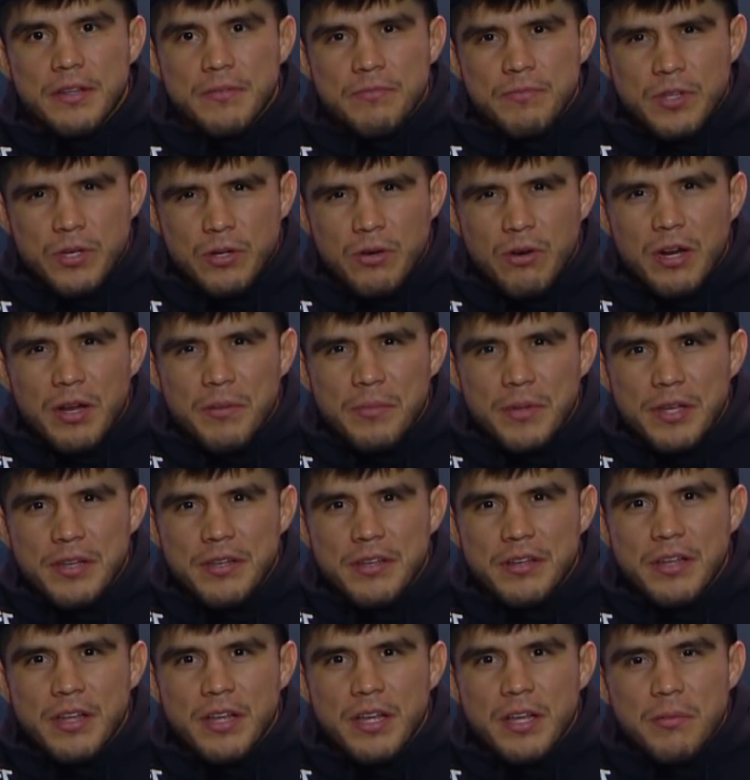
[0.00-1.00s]
You know what I
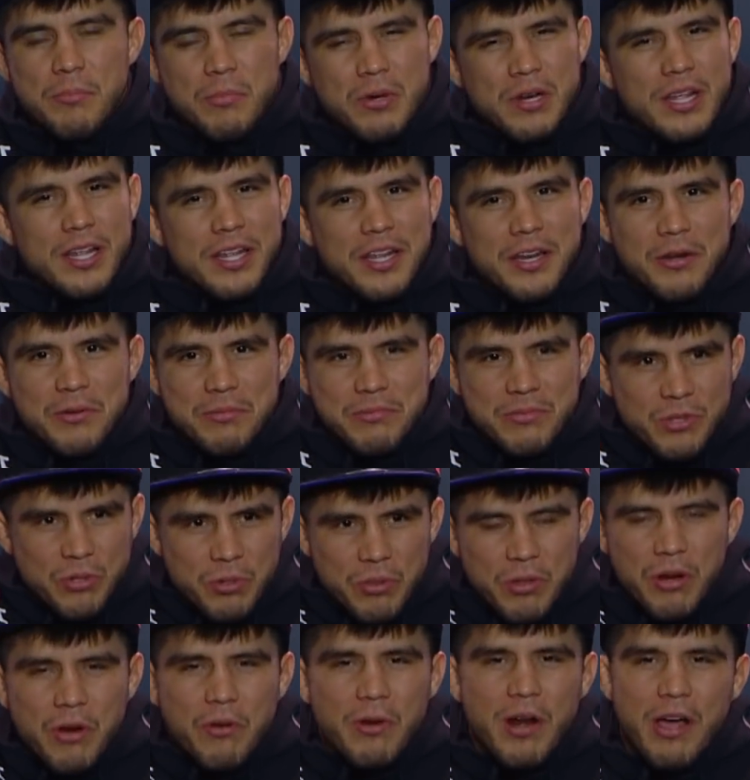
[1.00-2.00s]
mean? But,
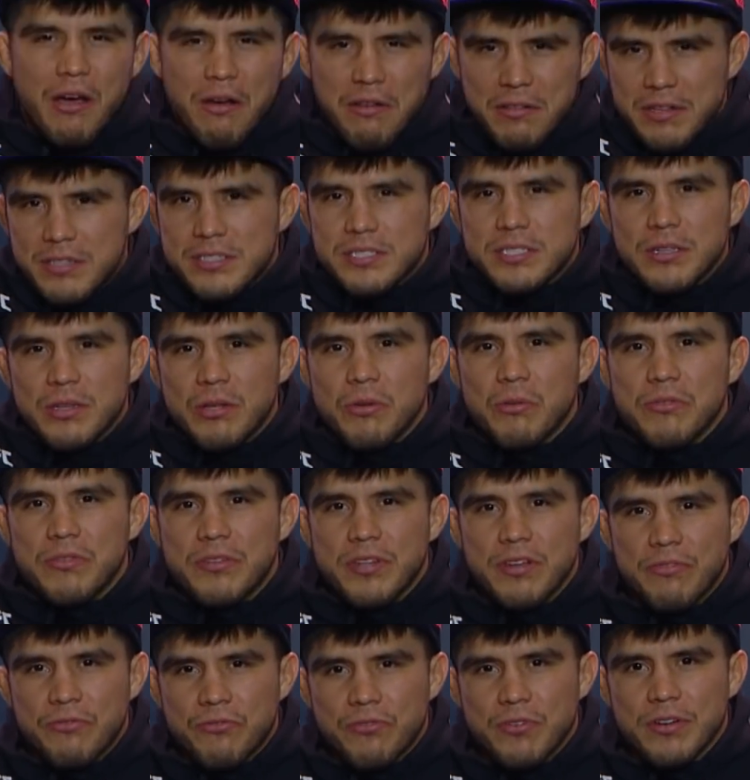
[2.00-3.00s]
through the crowd, it looks a little
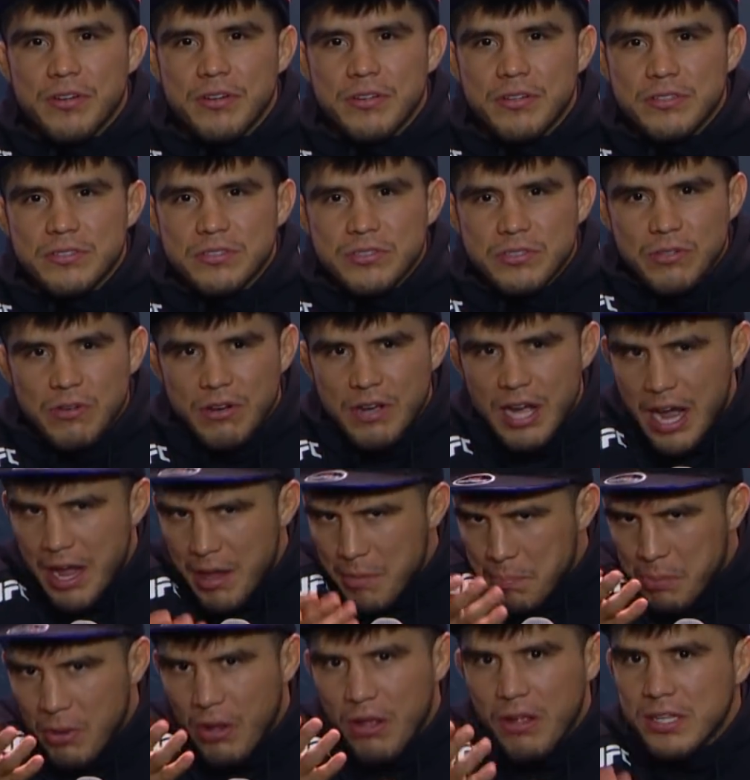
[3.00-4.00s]
different. So I
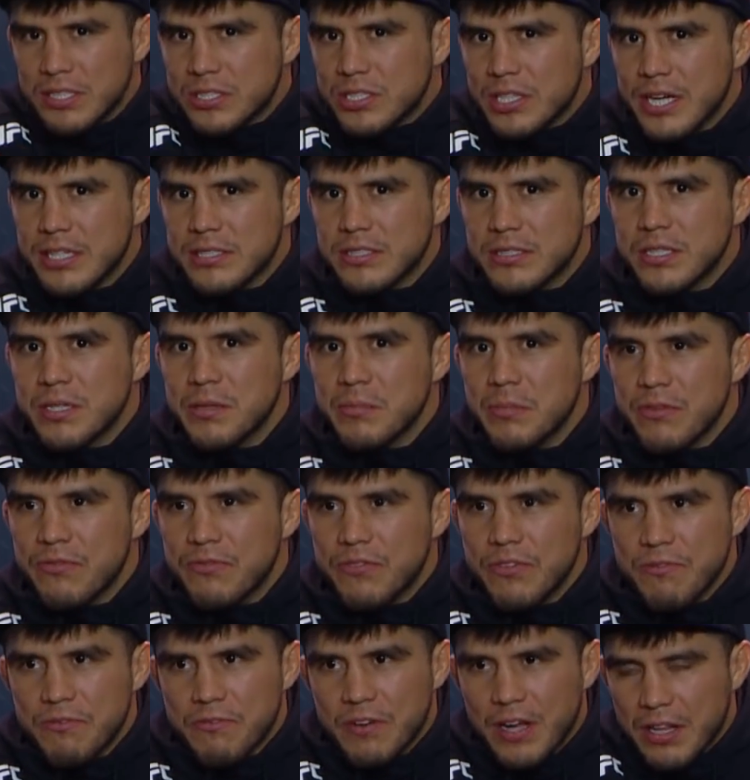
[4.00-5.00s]
apologize to him
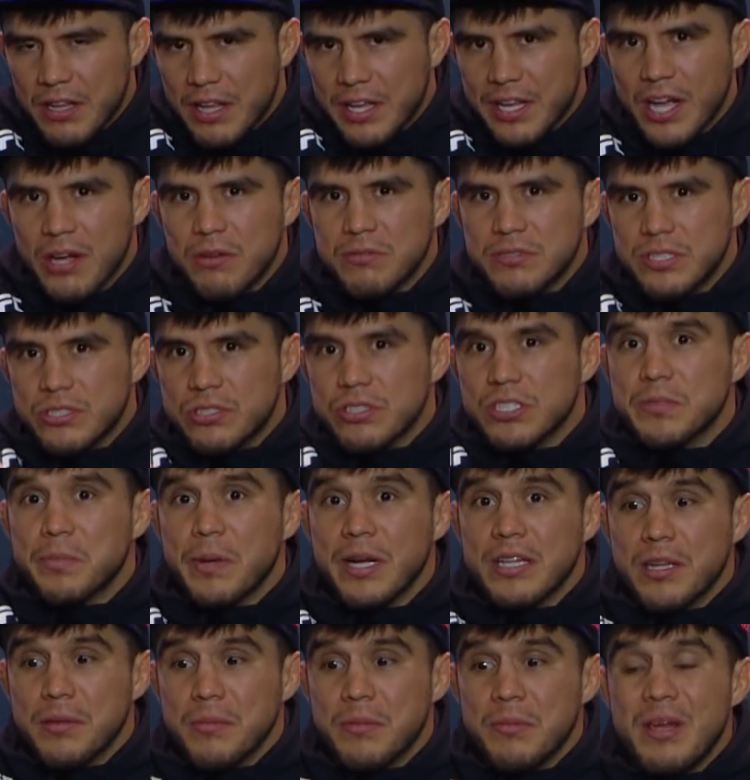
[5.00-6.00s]
if he felt like I was
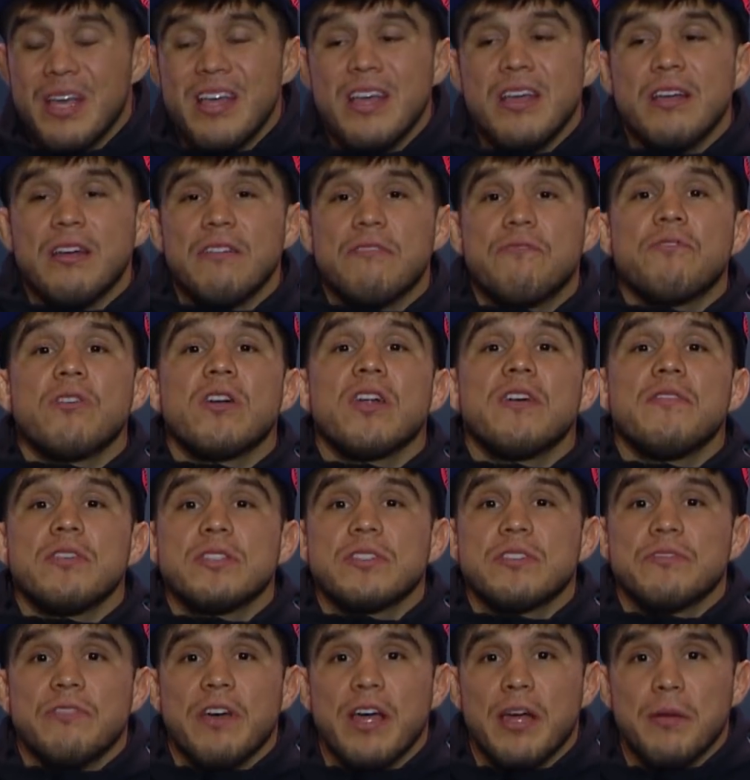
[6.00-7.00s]
disrespecting him in front of
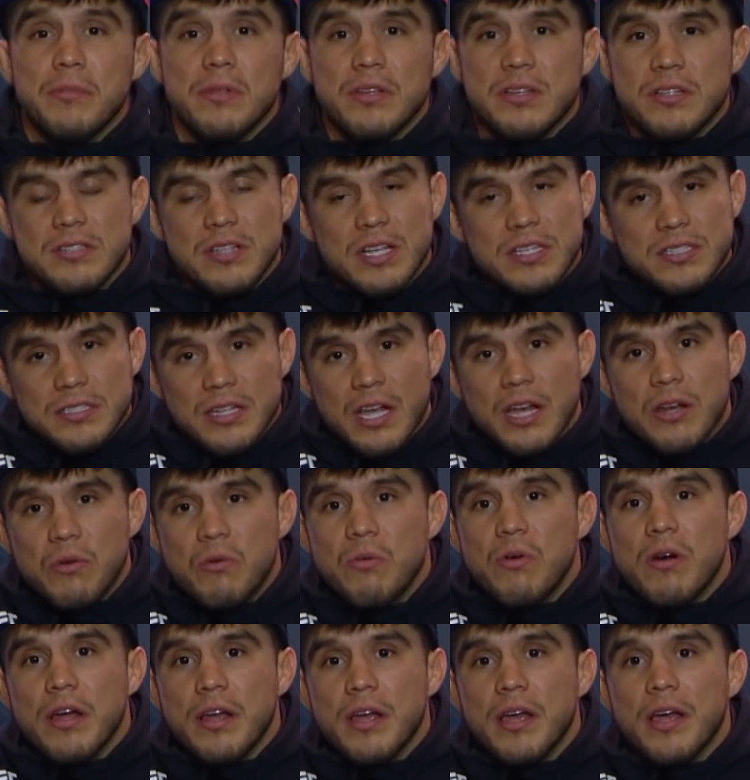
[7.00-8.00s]
his family, because that's not
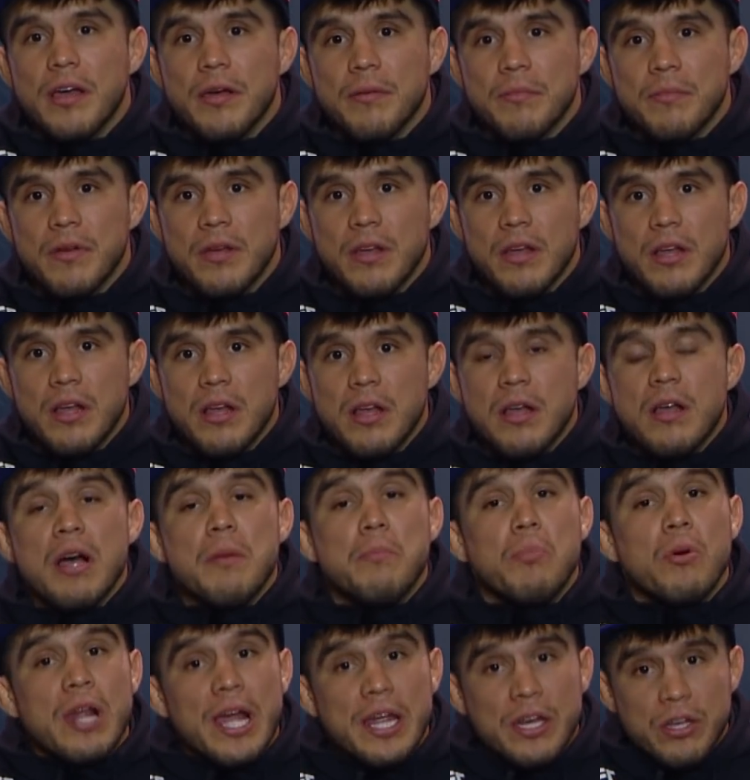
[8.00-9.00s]
who I am.
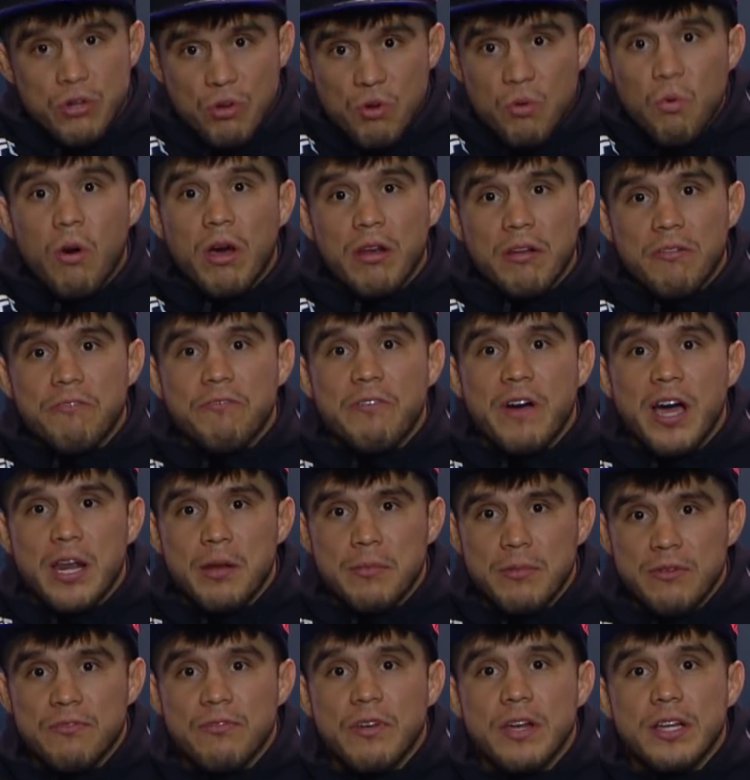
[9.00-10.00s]
But I do want to fight
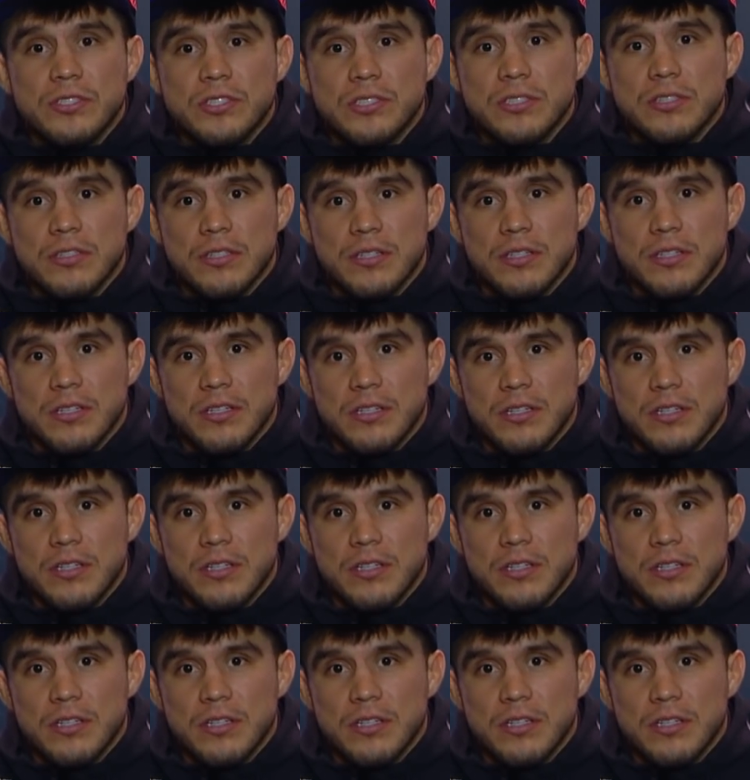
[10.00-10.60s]
him eventually.